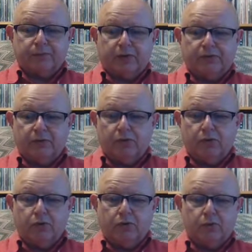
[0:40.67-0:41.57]

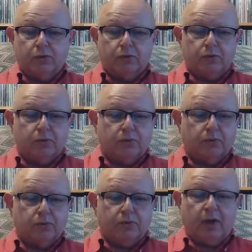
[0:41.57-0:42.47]
So
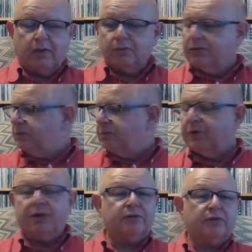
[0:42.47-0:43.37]
yeah, it was
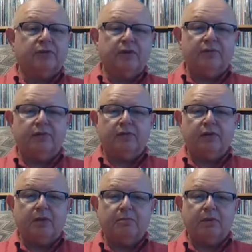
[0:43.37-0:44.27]
pretty successful.
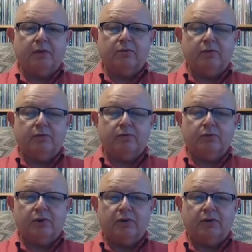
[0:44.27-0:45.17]
Came back with
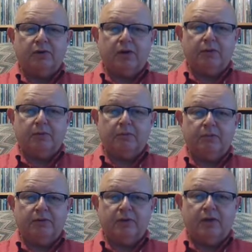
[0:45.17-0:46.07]
20 odd
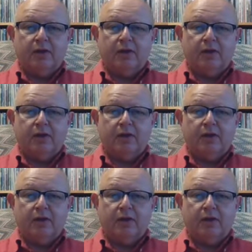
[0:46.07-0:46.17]
albums.